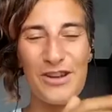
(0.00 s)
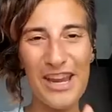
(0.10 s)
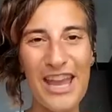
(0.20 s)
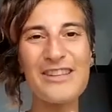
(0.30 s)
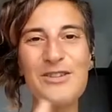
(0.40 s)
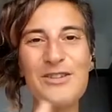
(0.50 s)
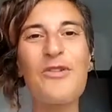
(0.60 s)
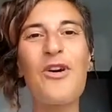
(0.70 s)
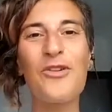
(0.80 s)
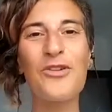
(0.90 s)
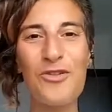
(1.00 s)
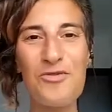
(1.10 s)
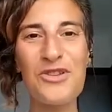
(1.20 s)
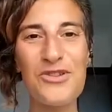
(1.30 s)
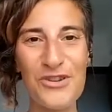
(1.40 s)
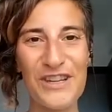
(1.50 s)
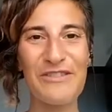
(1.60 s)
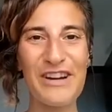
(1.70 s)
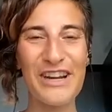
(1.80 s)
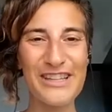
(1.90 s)
So I guess you have gone through a journey,
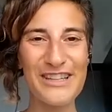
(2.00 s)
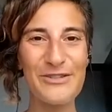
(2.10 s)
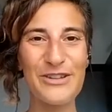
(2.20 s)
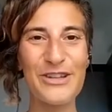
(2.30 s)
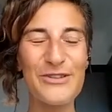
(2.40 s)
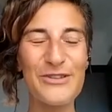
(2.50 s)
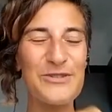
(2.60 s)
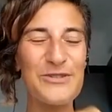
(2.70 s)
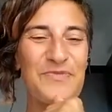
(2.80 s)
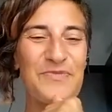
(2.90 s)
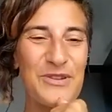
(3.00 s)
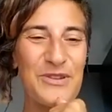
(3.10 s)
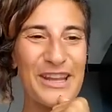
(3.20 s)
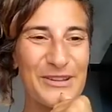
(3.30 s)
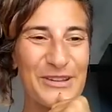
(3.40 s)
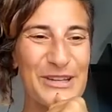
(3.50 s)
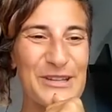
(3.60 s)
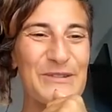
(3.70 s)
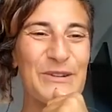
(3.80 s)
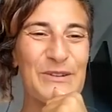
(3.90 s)
right, in order to get to this
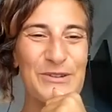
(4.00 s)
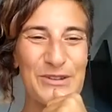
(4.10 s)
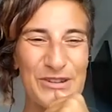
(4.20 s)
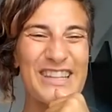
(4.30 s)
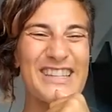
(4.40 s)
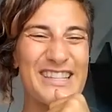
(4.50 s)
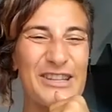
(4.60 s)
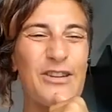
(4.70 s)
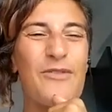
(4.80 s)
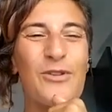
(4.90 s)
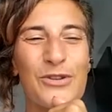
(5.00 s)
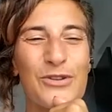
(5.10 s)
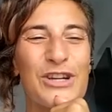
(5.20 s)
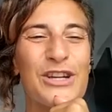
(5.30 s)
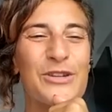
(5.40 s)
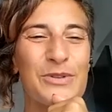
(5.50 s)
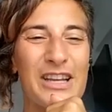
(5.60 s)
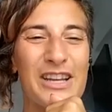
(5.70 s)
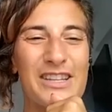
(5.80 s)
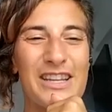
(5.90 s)
conclusion. And you have also shared with
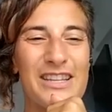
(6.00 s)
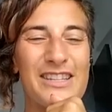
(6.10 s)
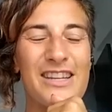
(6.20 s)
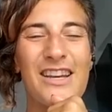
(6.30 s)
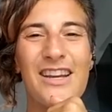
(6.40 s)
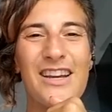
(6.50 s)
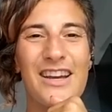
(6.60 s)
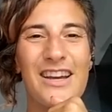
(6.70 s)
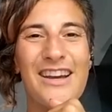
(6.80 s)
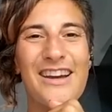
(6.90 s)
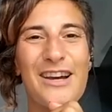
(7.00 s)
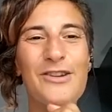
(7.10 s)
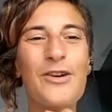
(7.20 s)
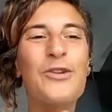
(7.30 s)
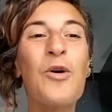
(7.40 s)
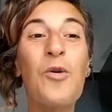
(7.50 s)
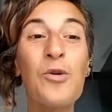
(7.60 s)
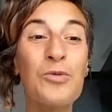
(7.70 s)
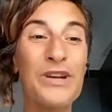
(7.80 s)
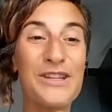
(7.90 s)
us that not
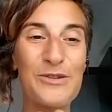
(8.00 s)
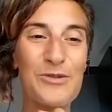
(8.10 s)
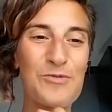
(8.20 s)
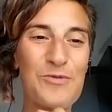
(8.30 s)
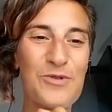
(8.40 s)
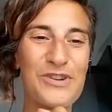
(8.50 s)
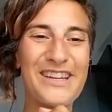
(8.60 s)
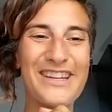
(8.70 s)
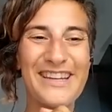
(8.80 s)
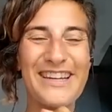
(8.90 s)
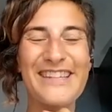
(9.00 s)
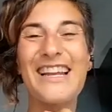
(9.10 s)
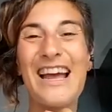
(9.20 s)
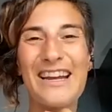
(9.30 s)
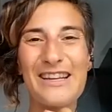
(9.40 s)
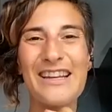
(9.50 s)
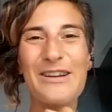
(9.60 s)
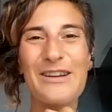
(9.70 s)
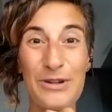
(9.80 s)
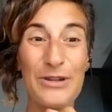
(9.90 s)
always your work is aligned
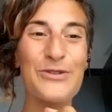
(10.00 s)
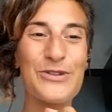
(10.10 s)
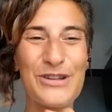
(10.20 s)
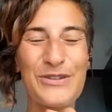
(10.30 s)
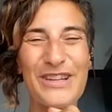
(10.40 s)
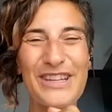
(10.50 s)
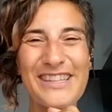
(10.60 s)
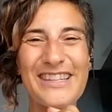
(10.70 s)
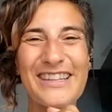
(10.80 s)
with your service,